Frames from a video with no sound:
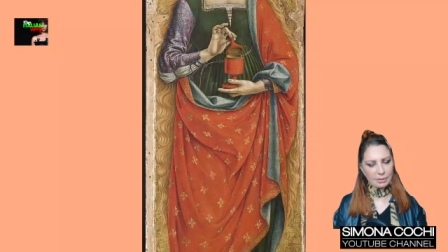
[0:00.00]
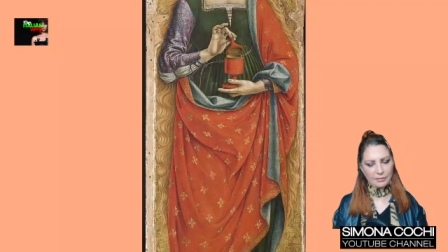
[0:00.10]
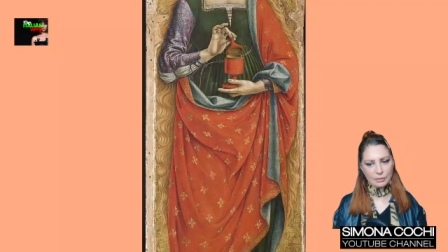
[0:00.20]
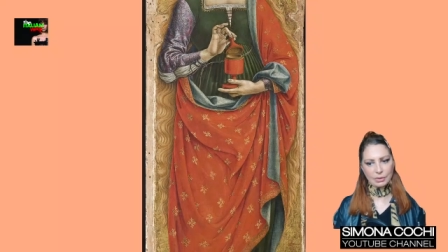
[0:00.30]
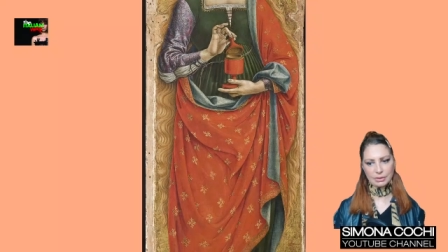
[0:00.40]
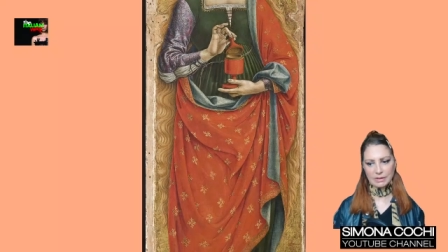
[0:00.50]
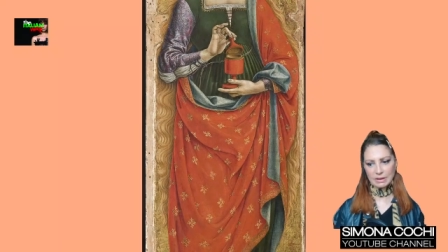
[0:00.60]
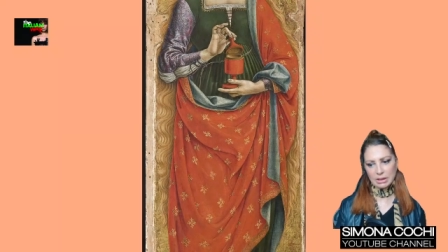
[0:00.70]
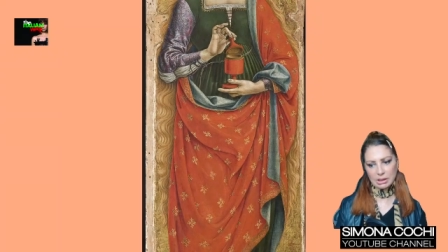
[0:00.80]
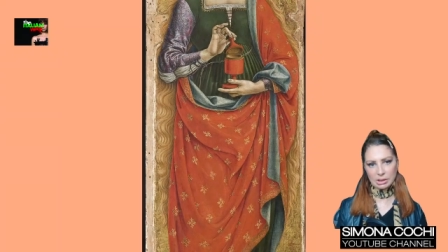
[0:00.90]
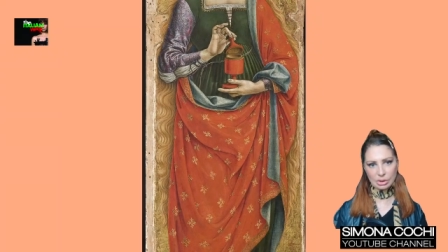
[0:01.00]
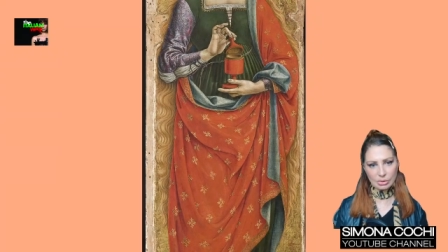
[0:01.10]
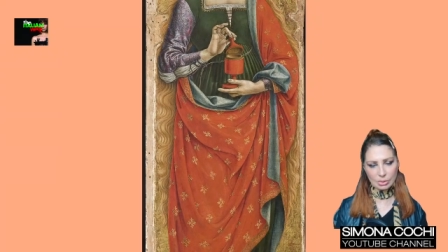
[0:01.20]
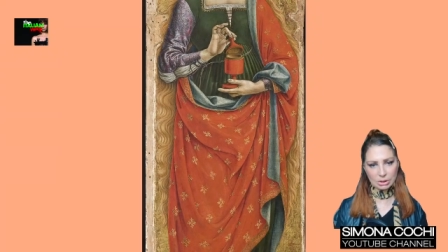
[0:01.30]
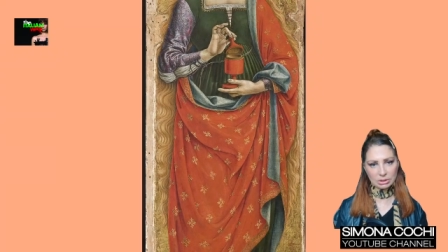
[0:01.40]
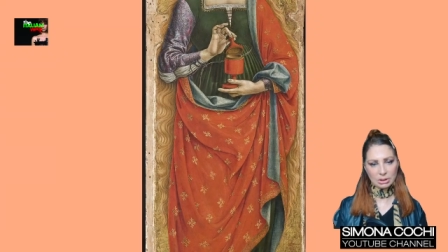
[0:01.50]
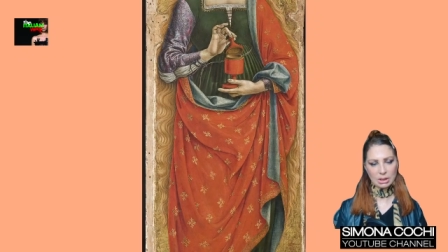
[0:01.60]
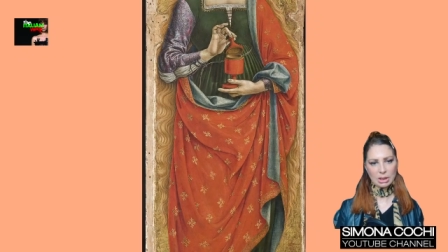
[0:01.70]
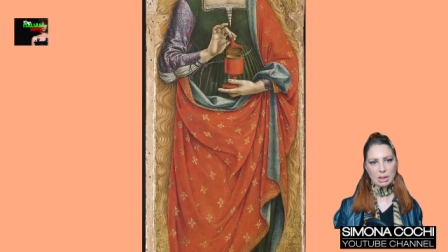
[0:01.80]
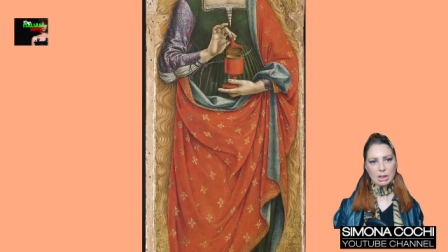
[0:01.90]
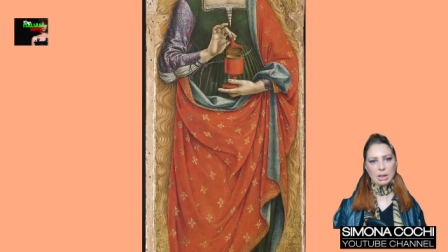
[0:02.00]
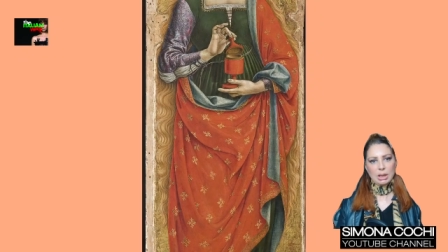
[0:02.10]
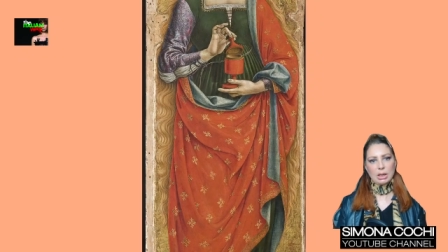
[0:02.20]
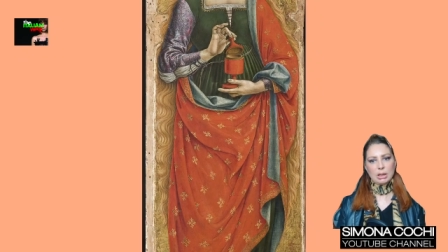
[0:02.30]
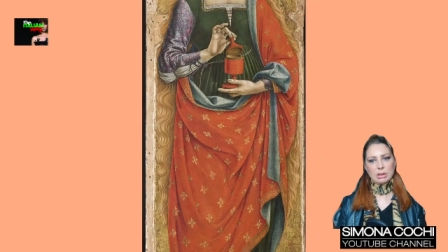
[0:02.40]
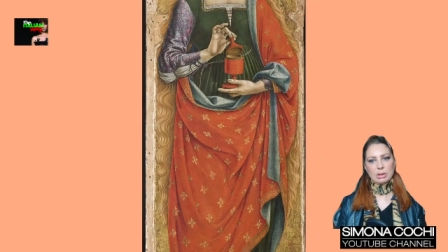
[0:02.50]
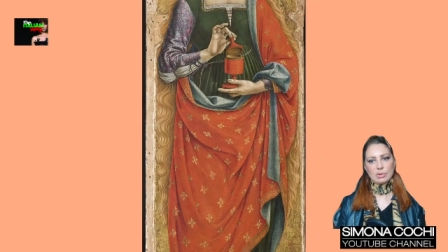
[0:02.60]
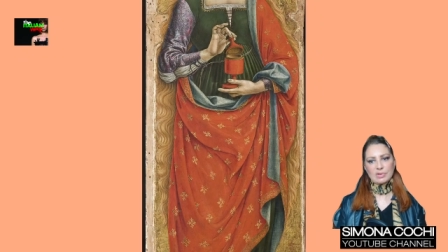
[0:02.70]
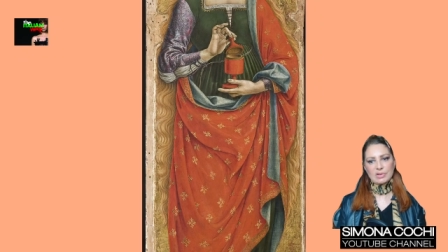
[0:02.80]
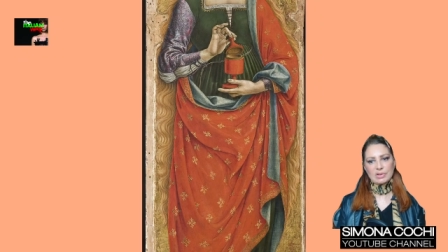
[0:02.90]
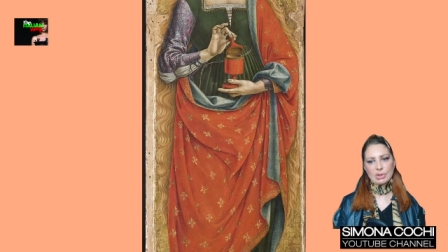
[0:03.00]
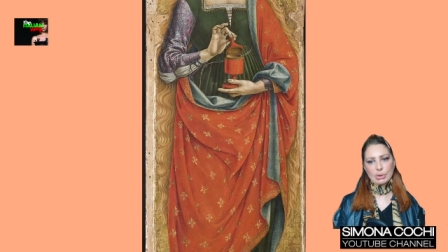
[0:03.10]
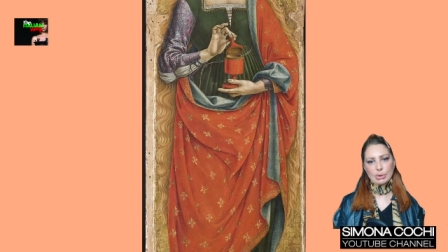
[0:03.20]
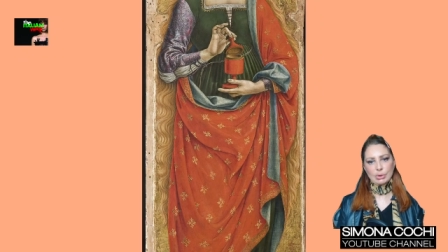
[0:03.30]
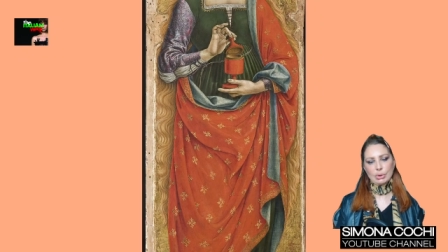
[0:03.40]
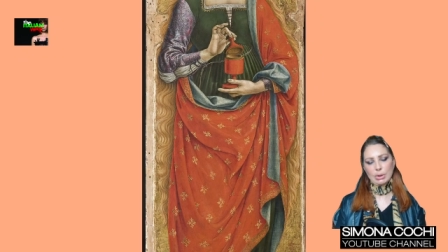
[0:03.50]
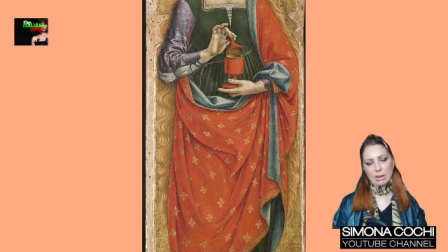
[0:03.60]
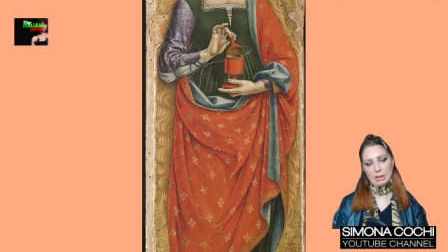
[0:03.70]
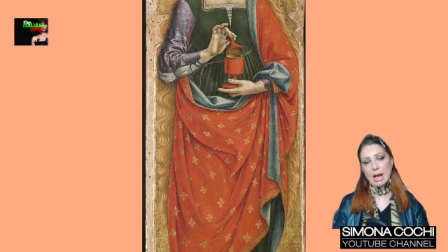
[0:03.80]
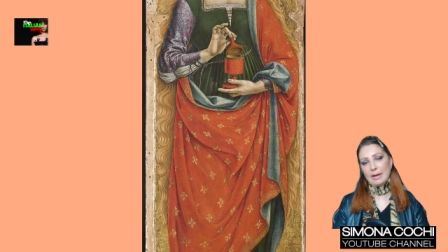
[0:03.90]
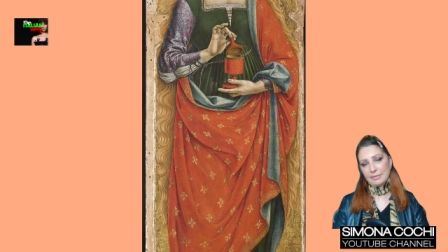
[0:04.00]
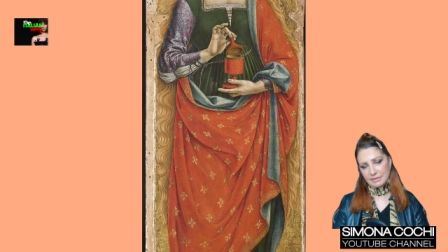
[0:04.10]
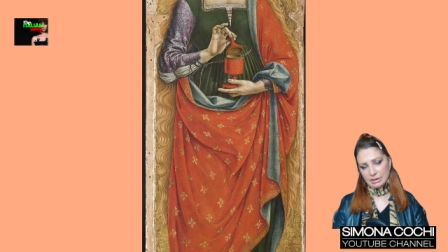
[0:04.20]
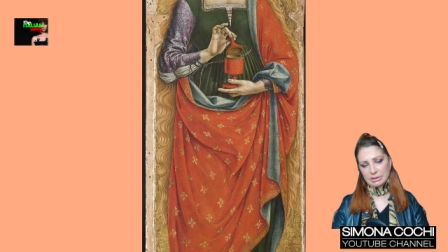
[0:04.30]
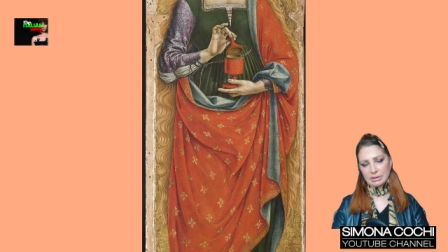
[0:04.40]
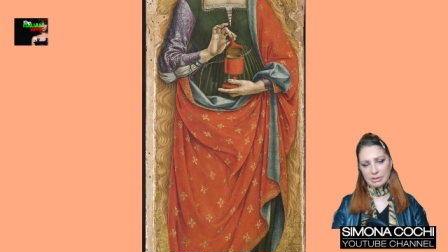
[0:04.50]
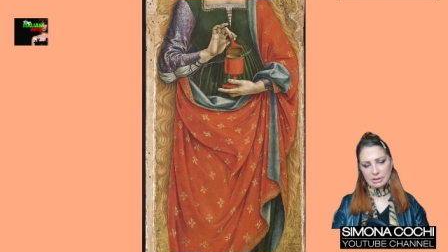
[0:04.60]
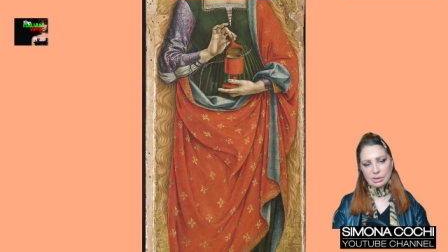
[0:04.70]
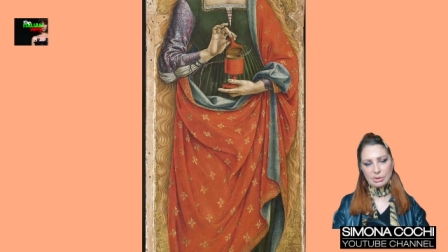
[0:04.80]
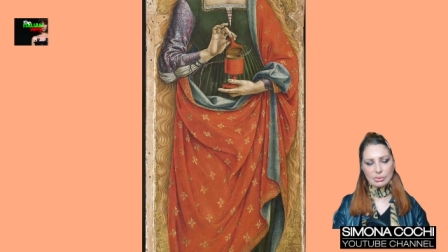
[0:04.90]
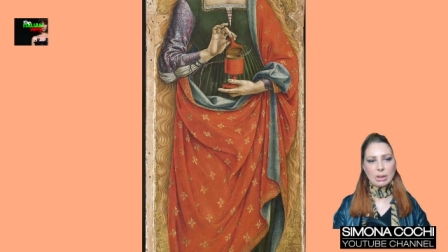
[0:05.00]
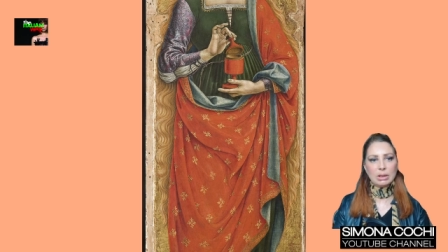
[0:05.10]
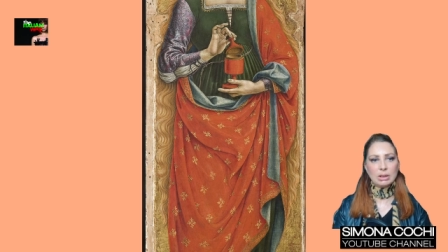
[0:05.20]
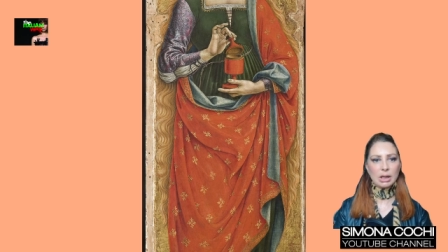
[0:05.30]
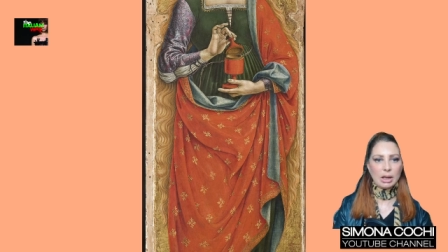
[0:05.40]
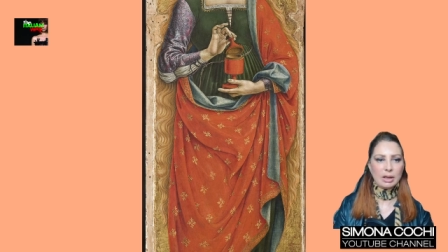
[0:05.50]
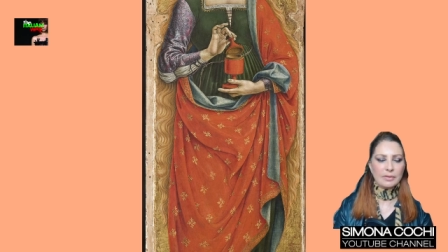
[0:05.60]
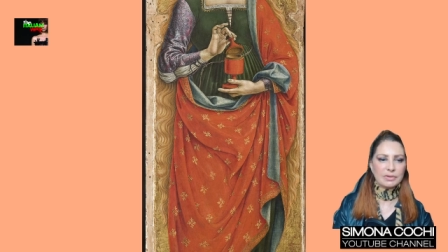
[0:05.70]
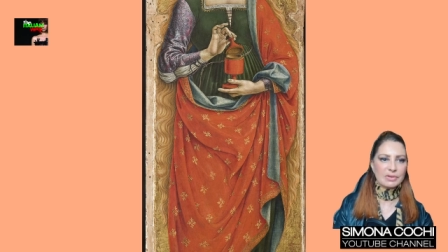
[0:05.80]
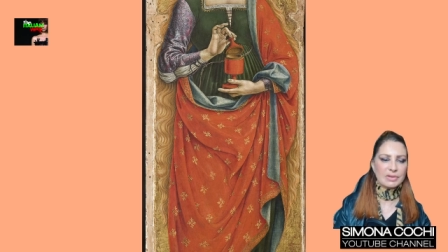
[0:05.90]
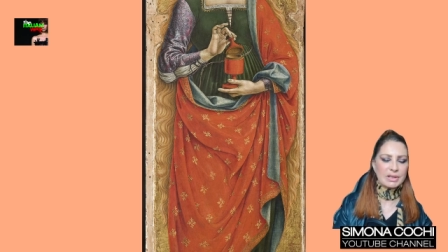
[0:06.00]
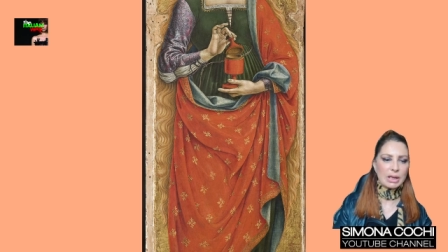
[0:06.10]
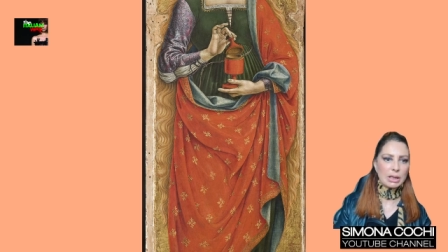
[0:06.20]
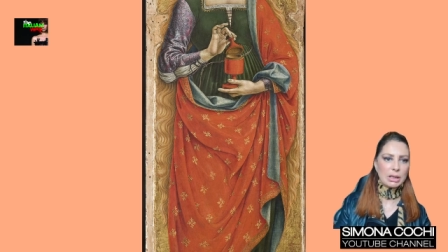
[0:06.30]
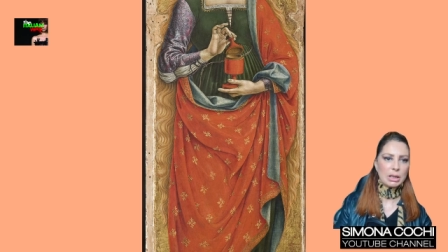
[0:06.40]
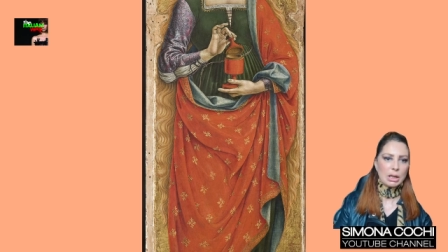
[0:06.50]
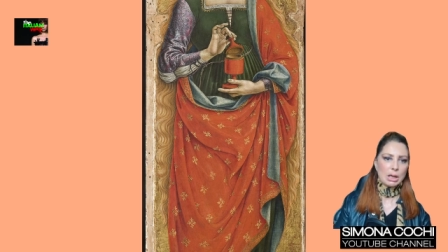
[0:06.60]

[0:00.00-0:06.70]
before the renewal and also and after the renewal I have to say